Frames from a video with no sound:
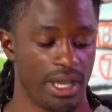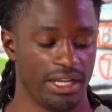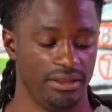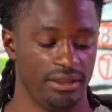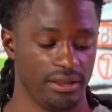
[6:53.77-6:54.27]
We
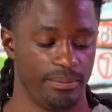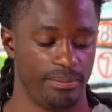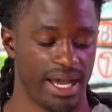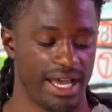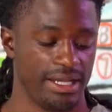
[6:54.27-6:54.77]
had another
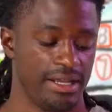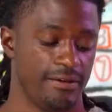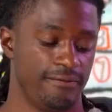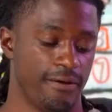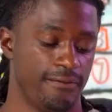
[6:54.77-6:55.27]
bot
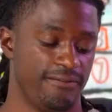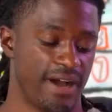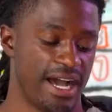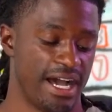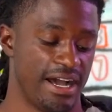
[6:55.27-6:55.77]
for
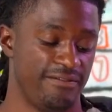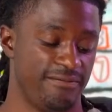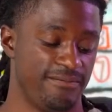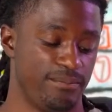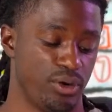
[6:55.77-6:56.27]

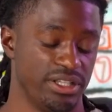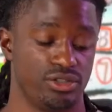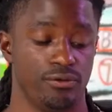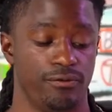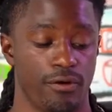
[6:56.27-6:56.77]

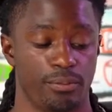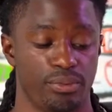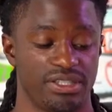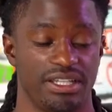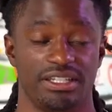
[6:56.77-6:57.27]

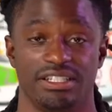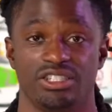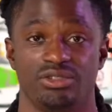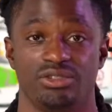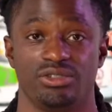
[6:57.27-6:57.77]

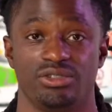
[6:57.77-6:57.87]
5.24%.